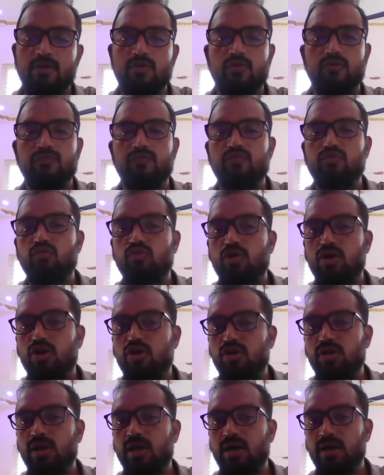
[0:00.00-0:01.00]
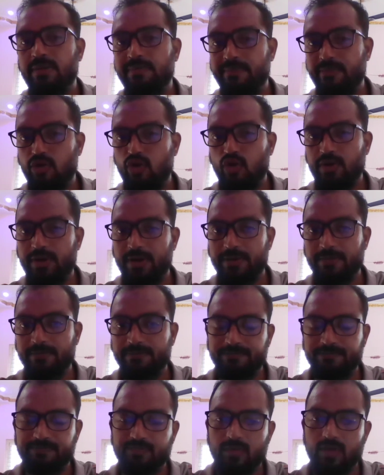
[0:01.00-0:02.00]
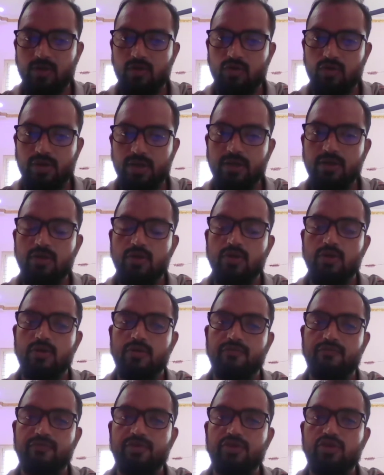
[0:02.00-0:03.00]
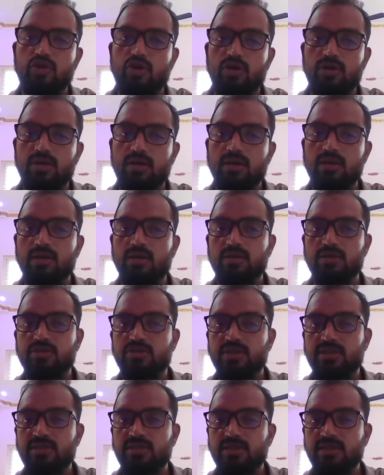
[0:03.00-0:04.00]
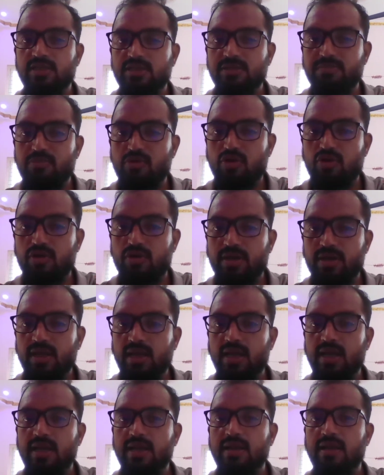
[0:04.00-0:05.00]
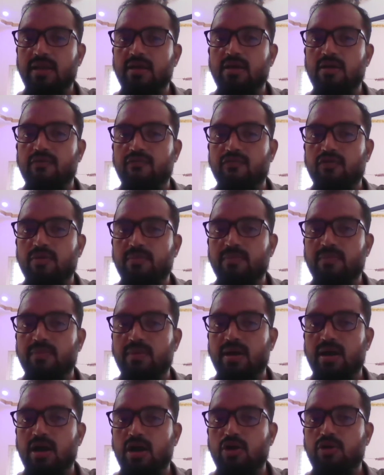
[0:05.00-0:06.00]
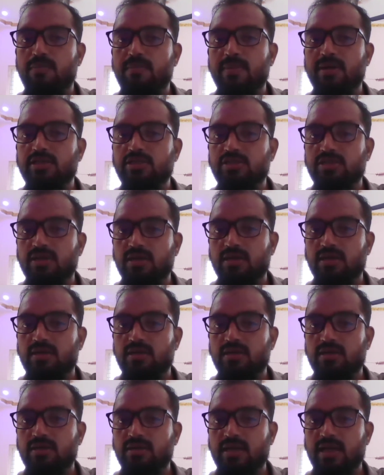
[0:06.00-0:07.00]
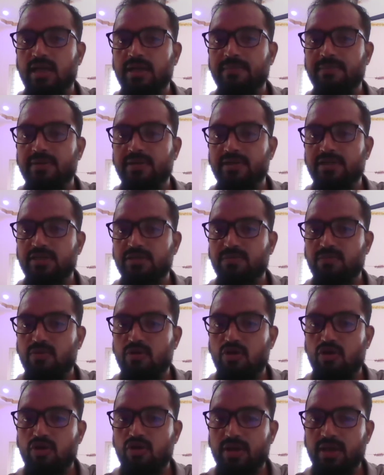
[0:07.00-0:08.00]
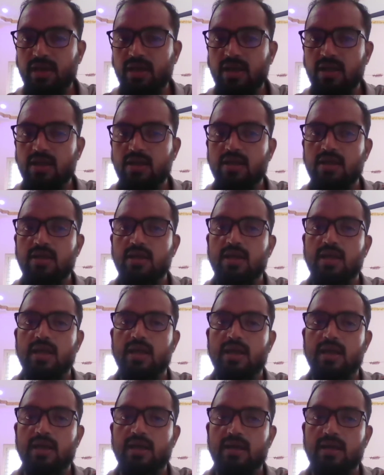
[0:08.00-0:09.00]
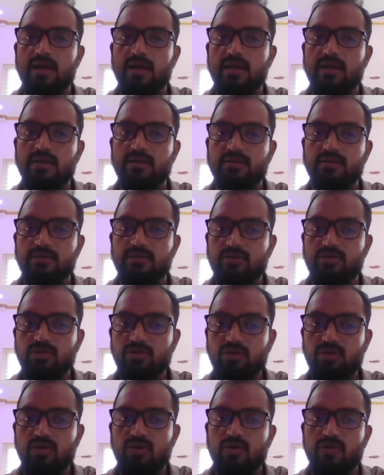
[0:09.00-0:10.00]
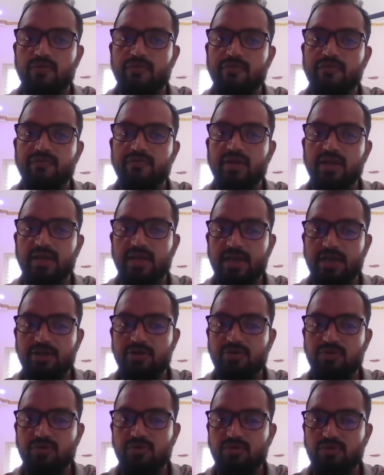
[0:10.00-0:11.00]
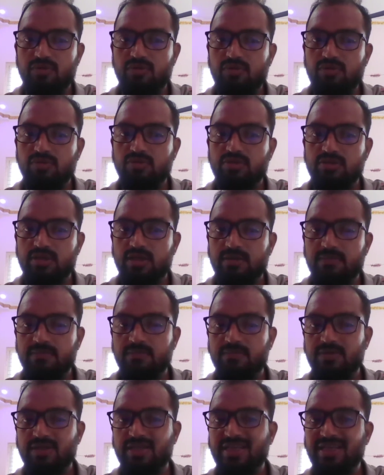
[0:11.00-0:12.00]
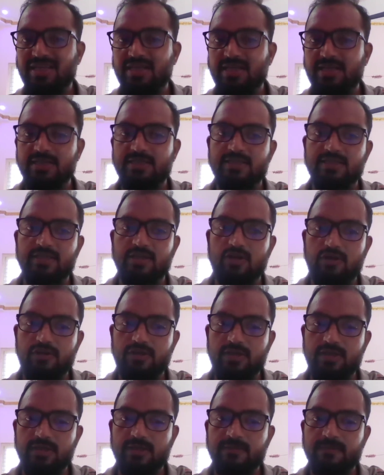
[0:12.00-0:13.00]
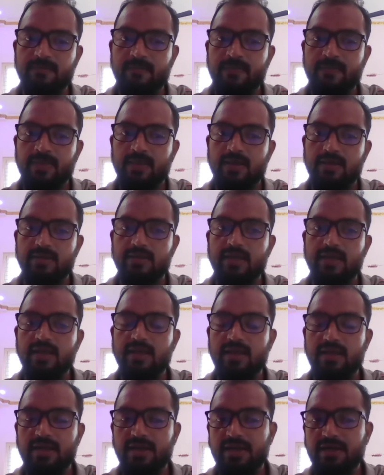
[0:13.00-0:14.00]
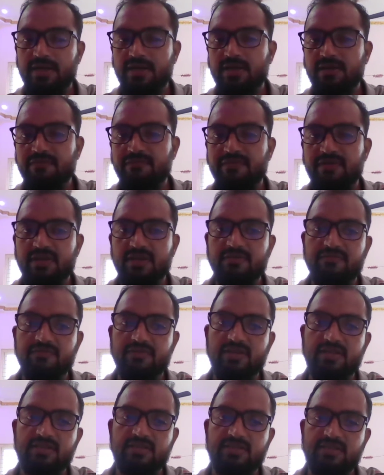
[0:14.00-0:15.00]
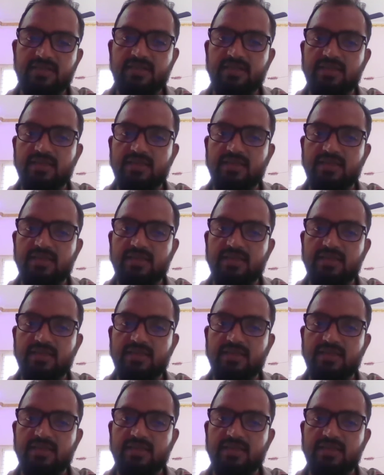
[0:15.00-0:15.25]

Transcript: who all are blocking, okay, which all session is blocking, and from how much time it is blocking. So we will get to know some details on this. Then later we will see